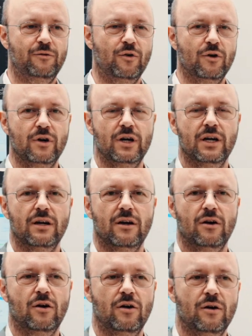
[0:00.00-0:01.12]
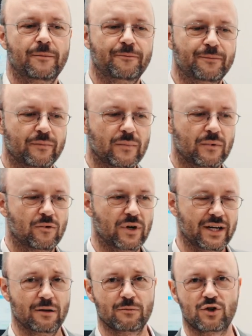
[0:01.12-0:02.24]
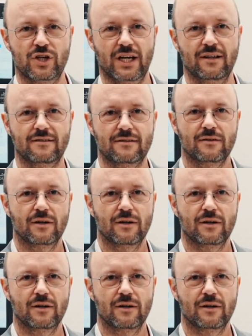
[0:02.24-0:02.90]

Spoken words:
for running machines